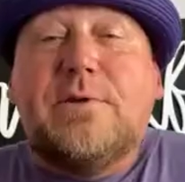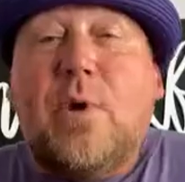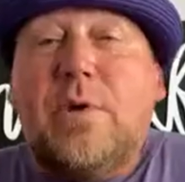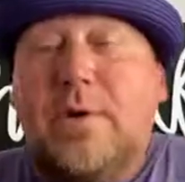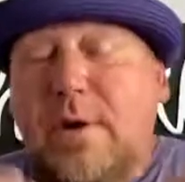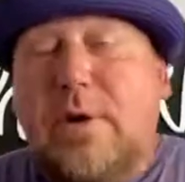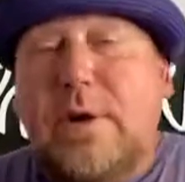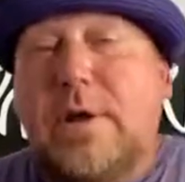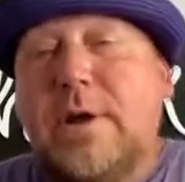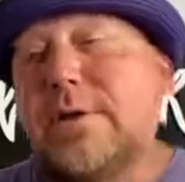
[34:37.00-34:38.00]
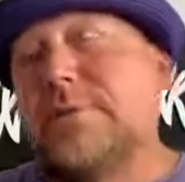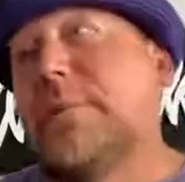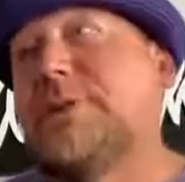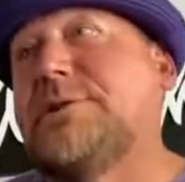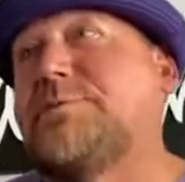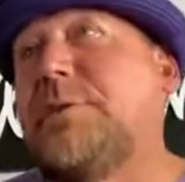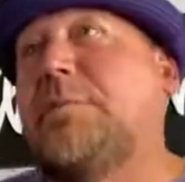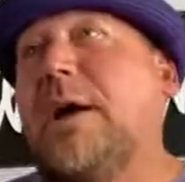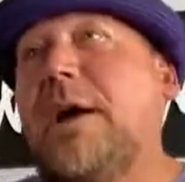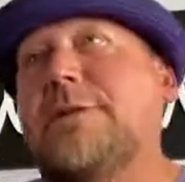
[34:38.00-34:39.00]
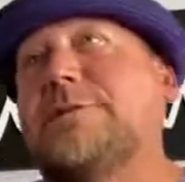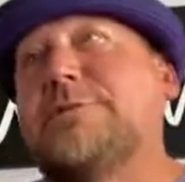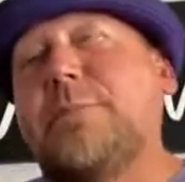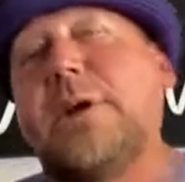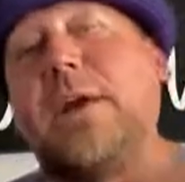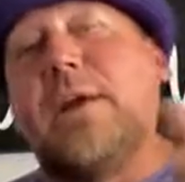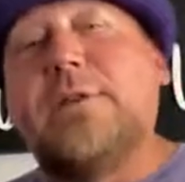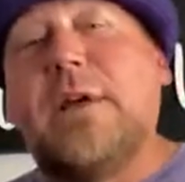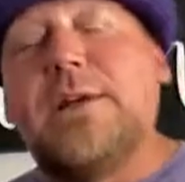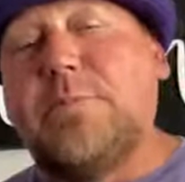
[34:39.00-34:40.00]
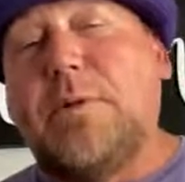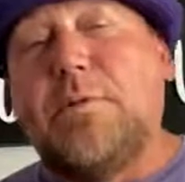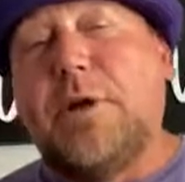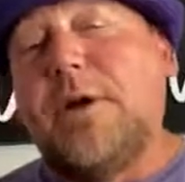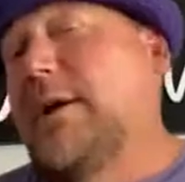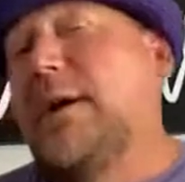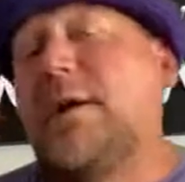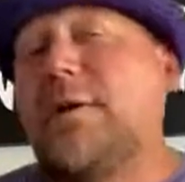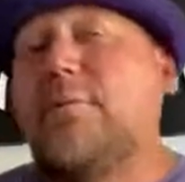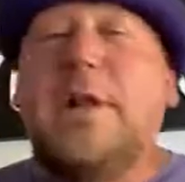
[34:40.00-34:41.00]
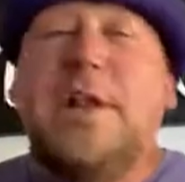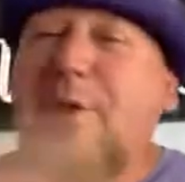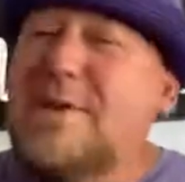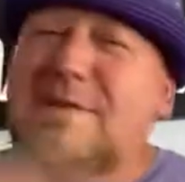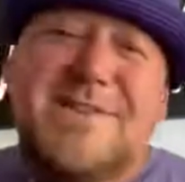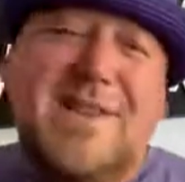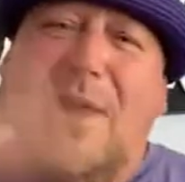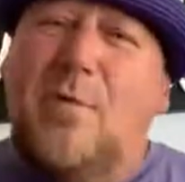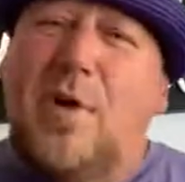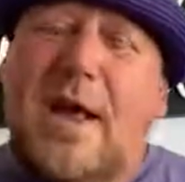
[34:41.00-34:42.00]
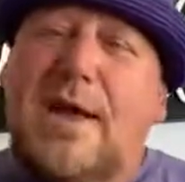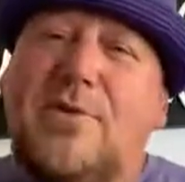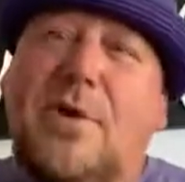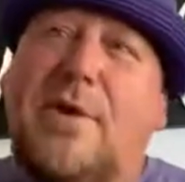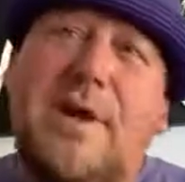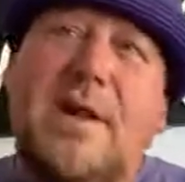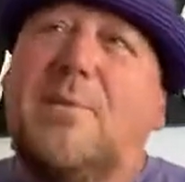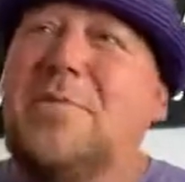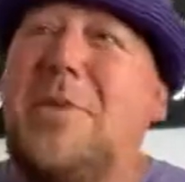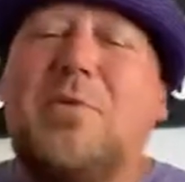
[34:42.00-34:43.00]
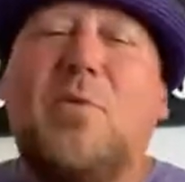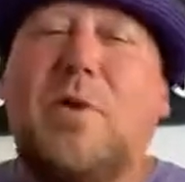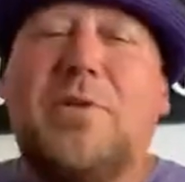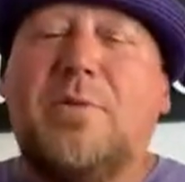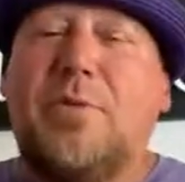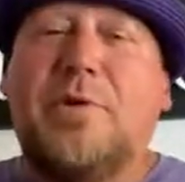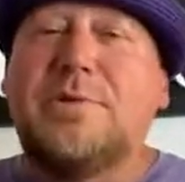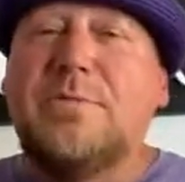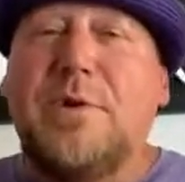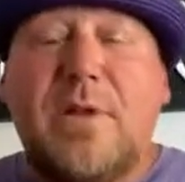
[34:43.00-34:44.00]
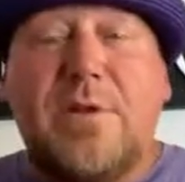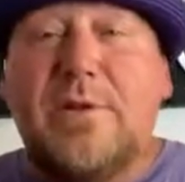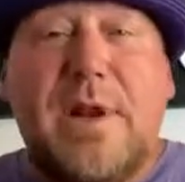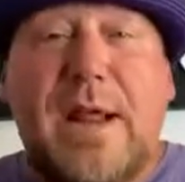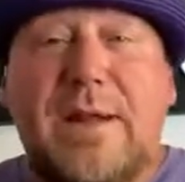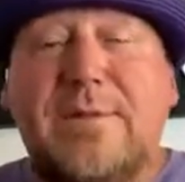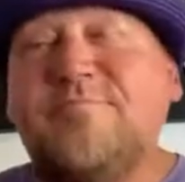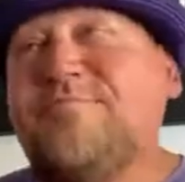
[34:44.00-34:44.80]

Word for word: quote, you know, he uh, messaged me back and says, "Man, hey, thanks, blah blah blah." But he thinks the same way I do, and him and maybe one other person. But other than that,